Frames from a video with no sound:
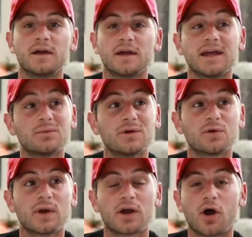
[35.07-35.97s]
In real
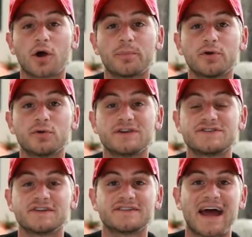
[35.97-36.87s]
quick, ARPU is
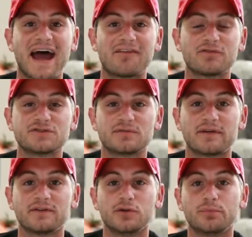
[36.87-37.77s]
just average
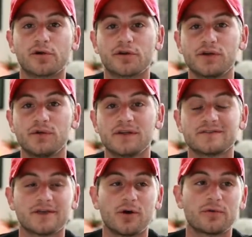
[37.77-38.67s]
revenue per unit,
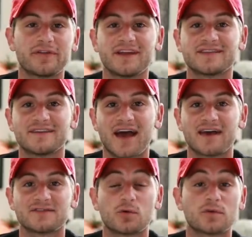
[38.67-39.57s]
so think
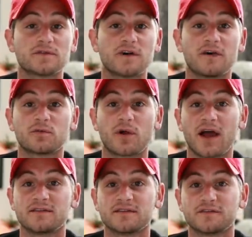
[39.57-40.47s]
SaaS or software
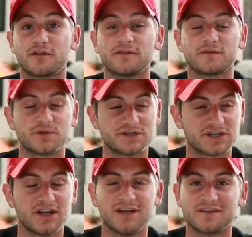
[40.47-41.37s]
as a service, which
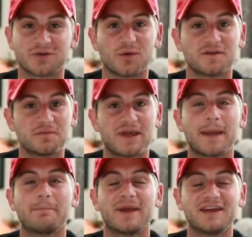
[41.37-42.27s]
is going to be
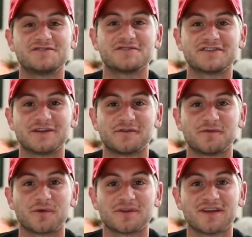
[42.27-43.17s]
a major deal
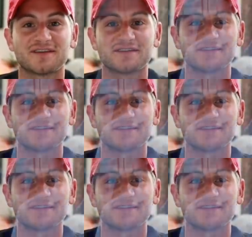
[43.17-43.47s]
for Tesla.